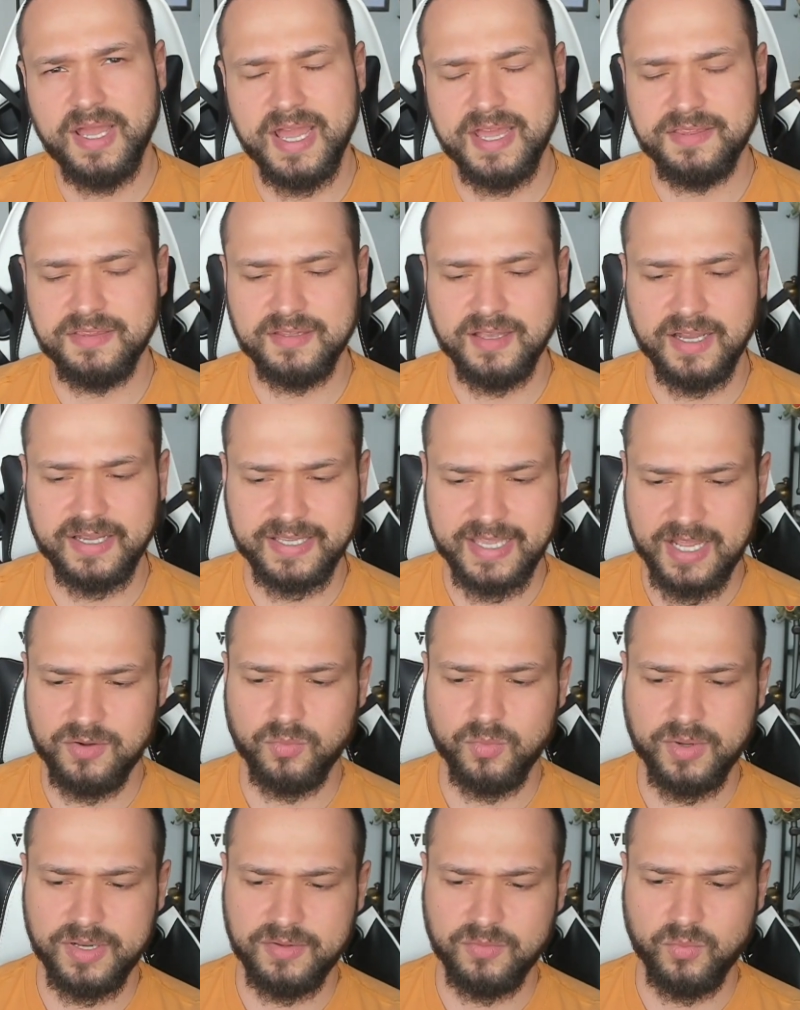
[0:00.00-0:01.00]
And
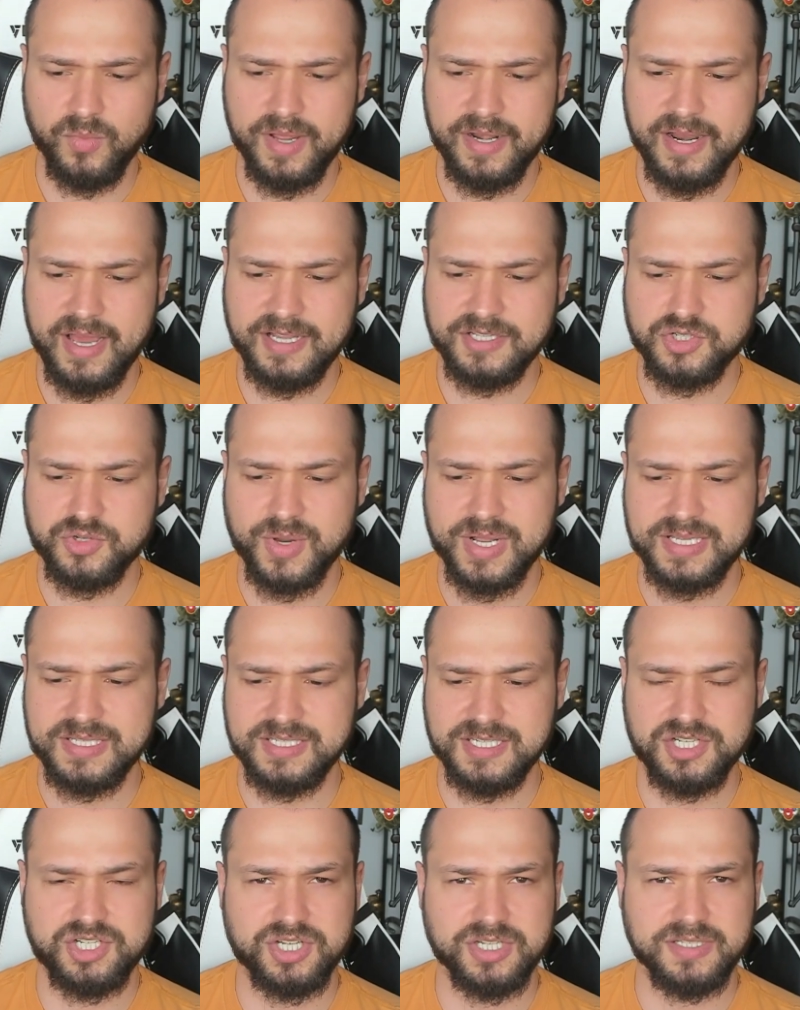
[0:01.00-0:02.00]
again, when I
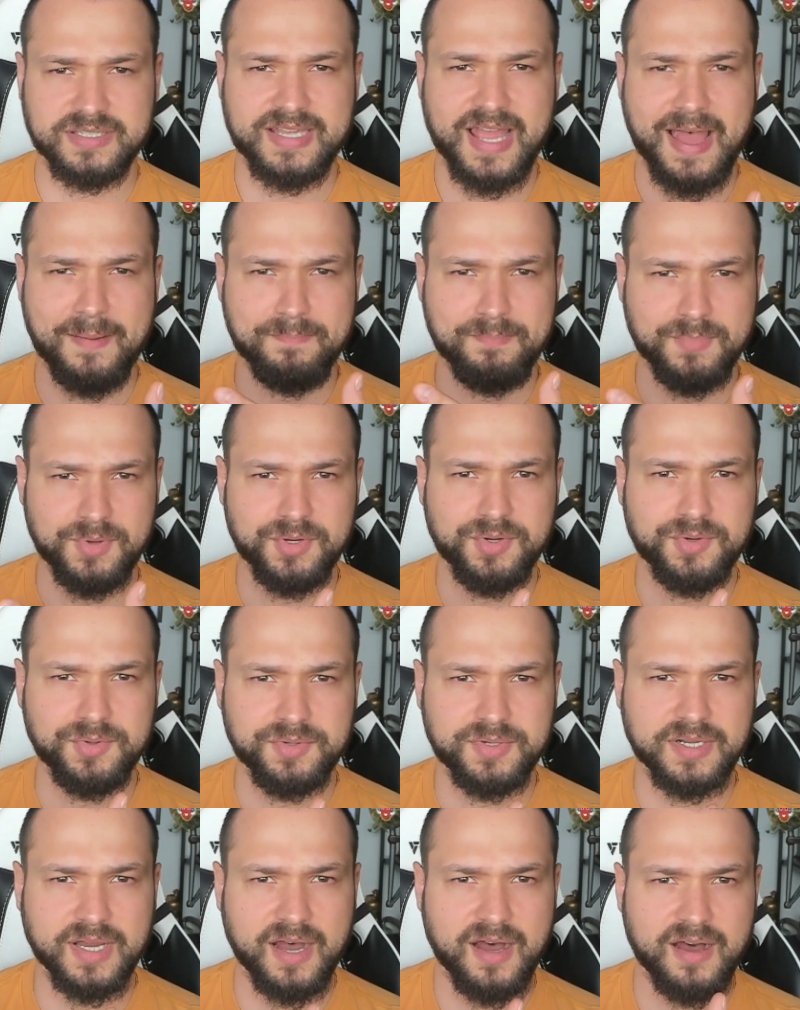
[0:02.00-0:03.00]
transition that
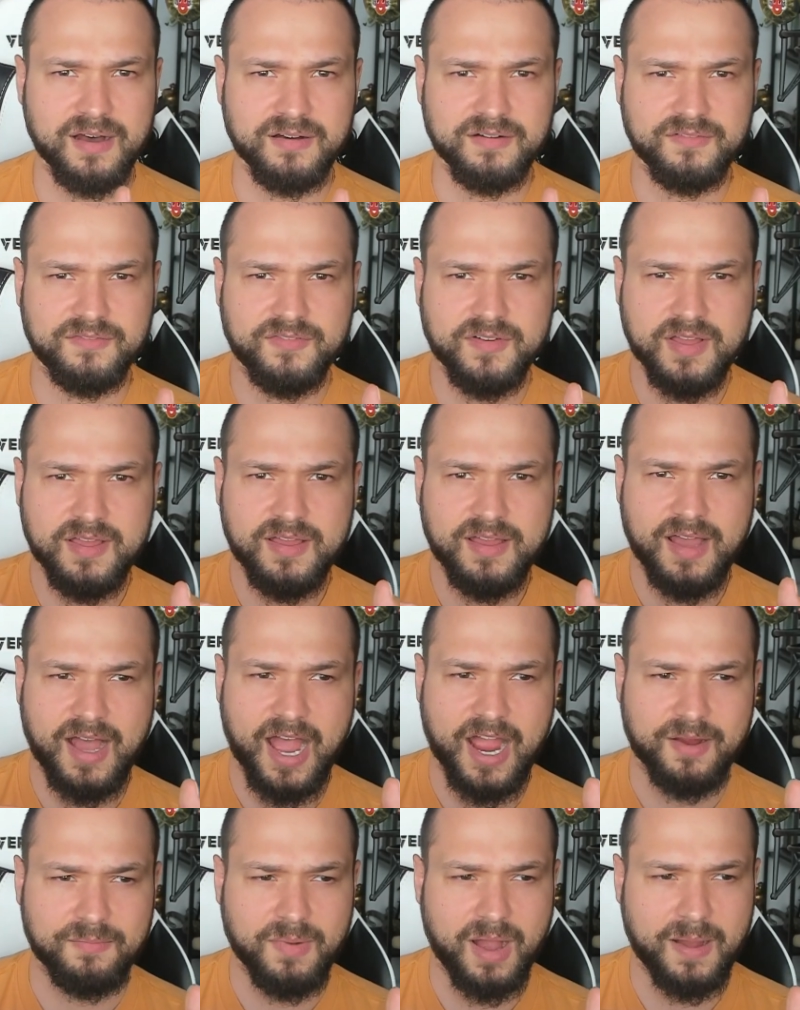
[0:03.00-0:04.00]
mood of
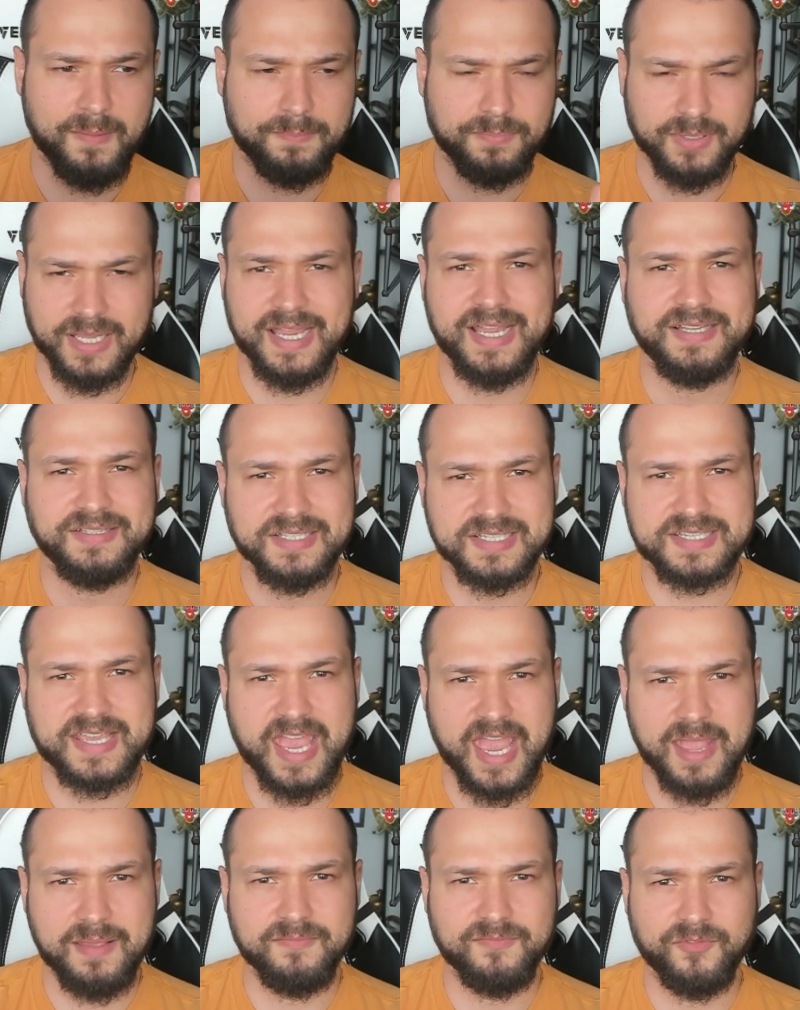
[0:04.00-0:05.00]
I'm playing this
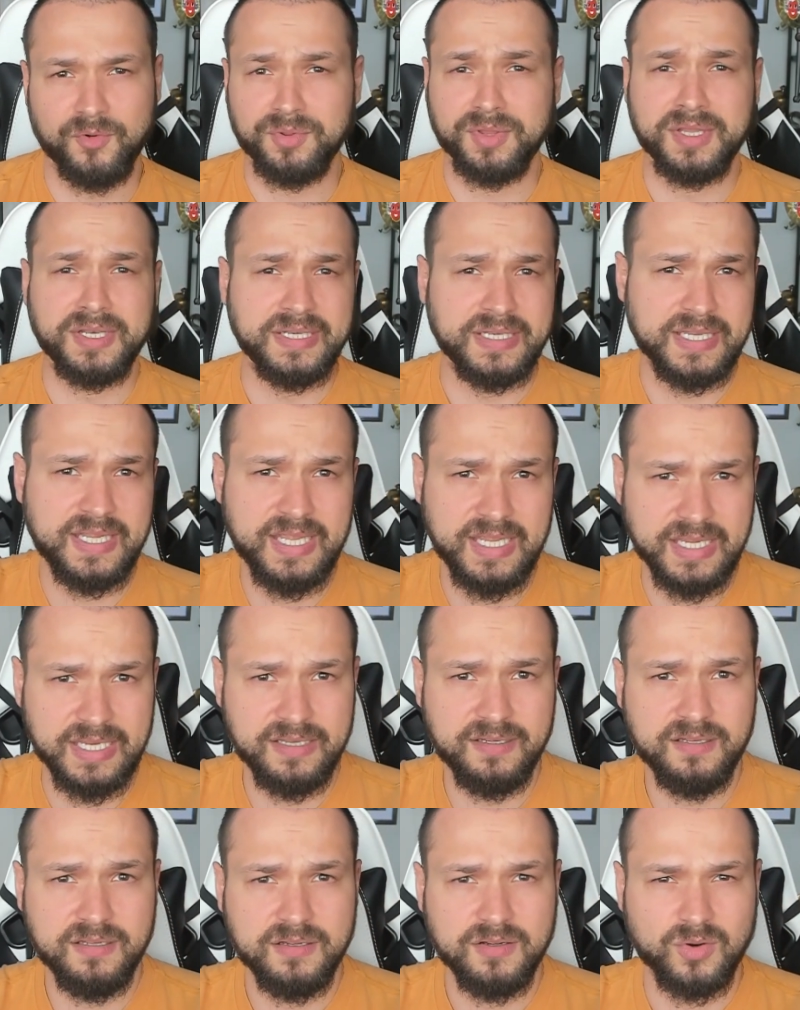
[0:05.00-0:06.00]
game for the
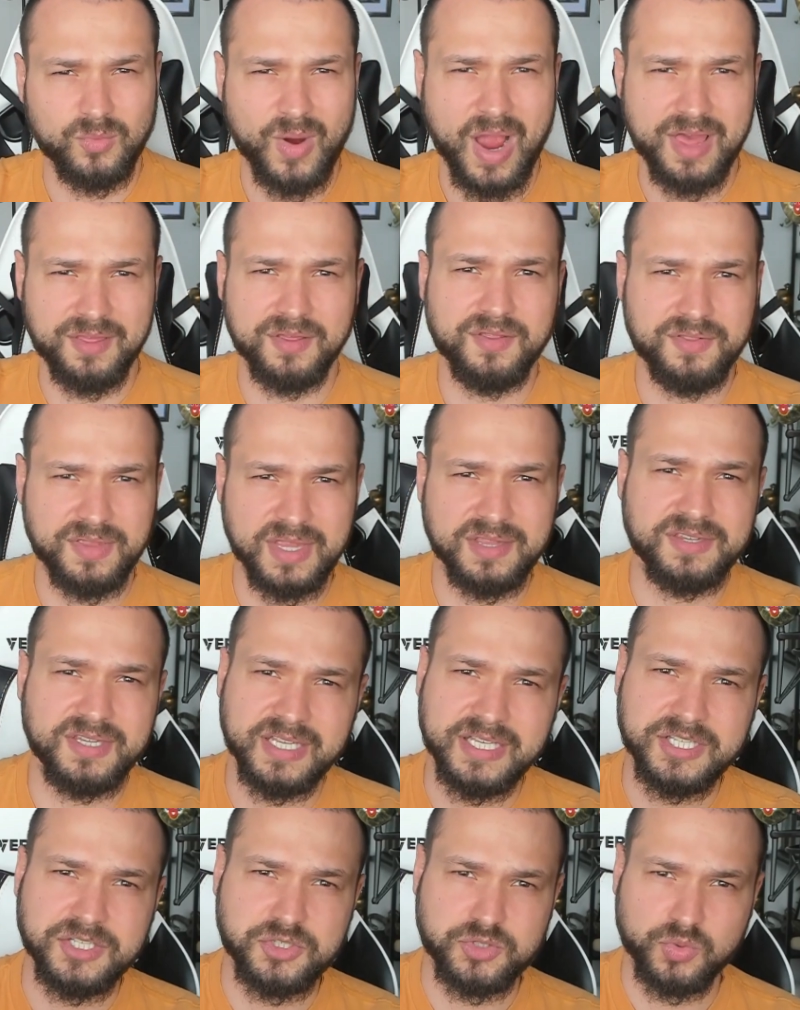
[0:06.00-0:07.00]
need rather than
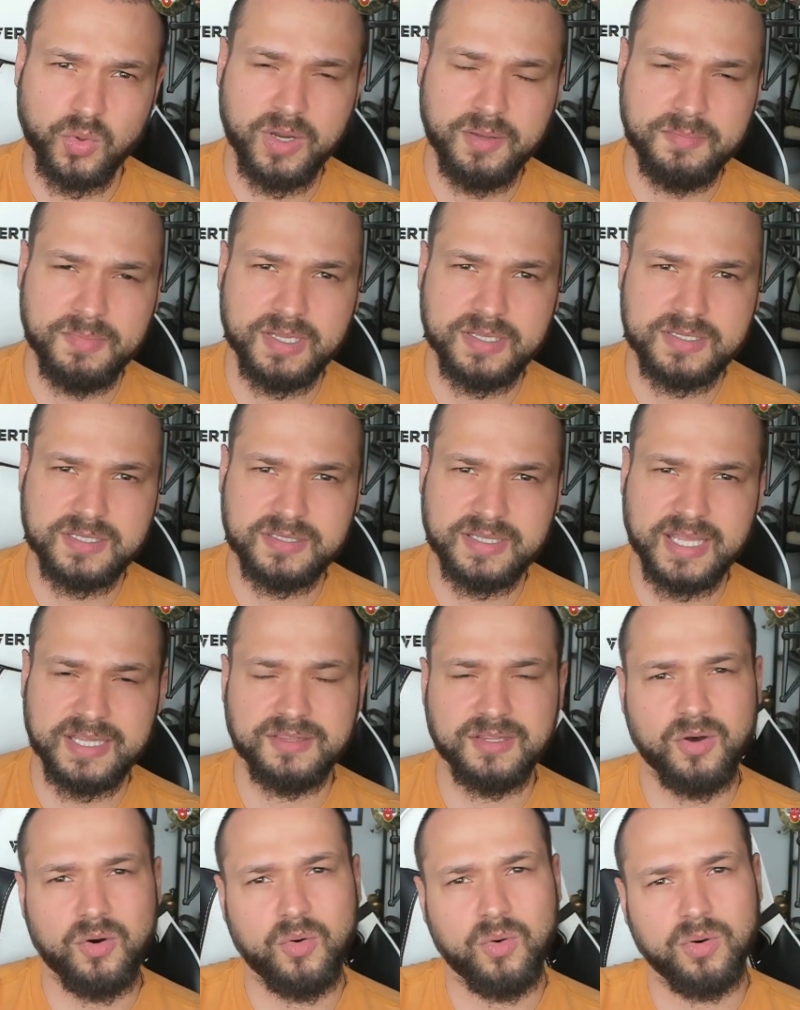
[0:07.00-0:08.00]
the enjoyment, then
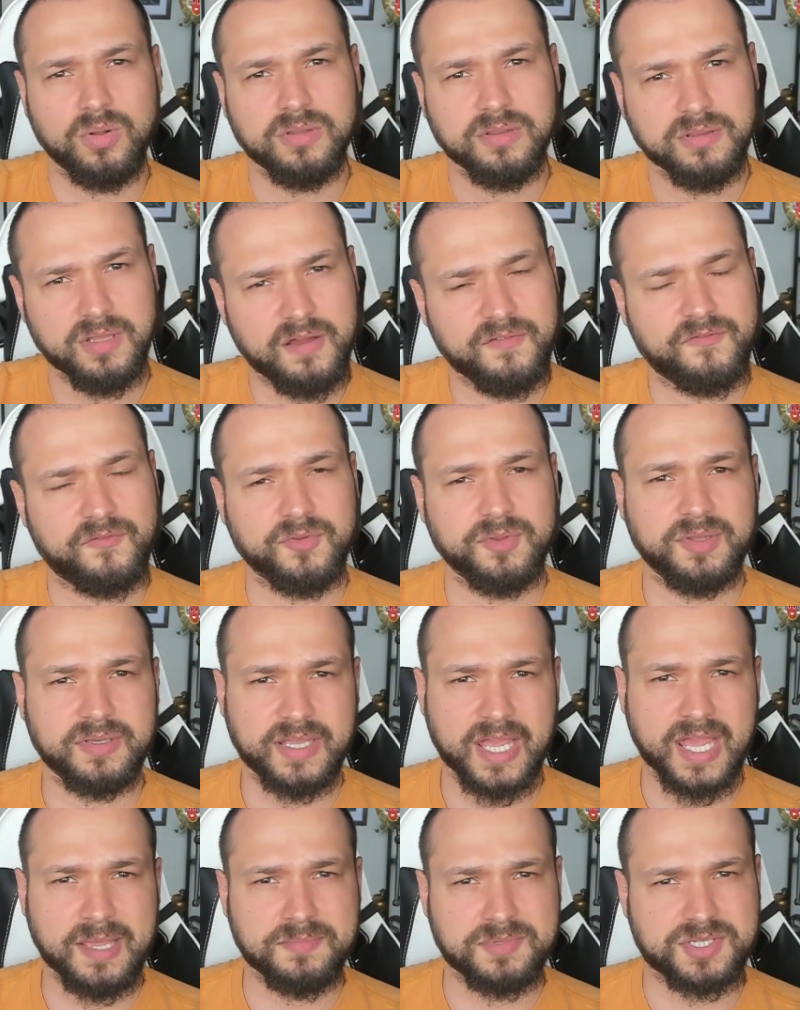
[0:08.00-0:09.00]
the whole love for the
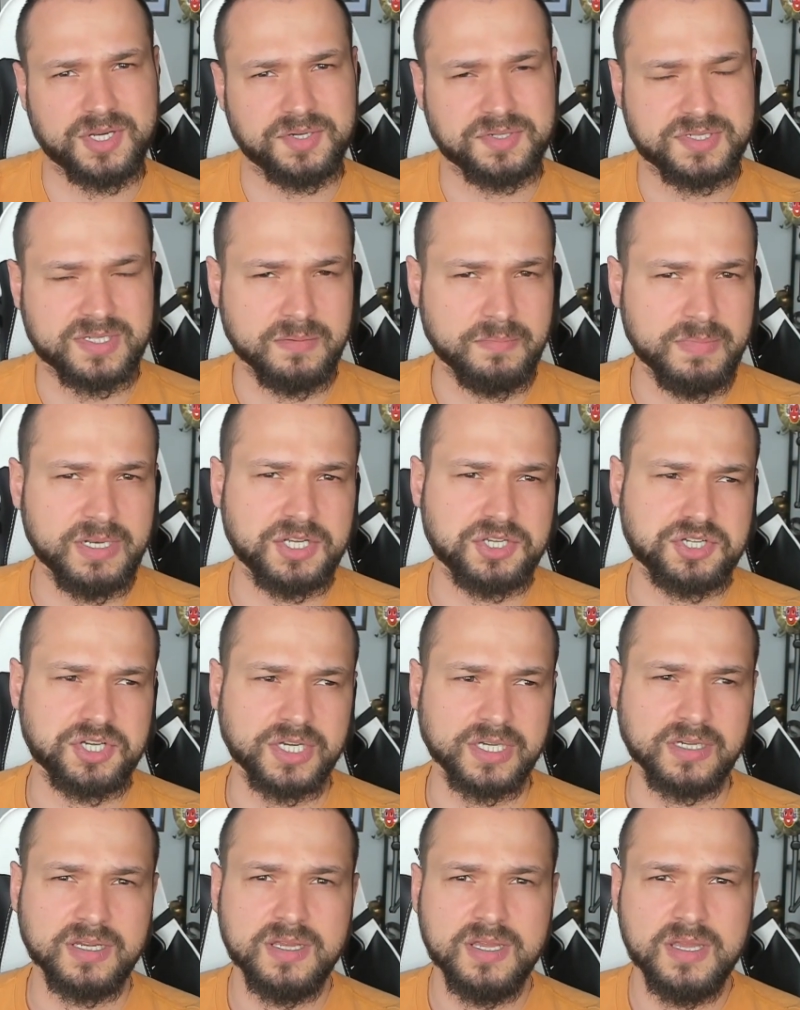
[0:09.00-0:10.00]
game starts diminishing.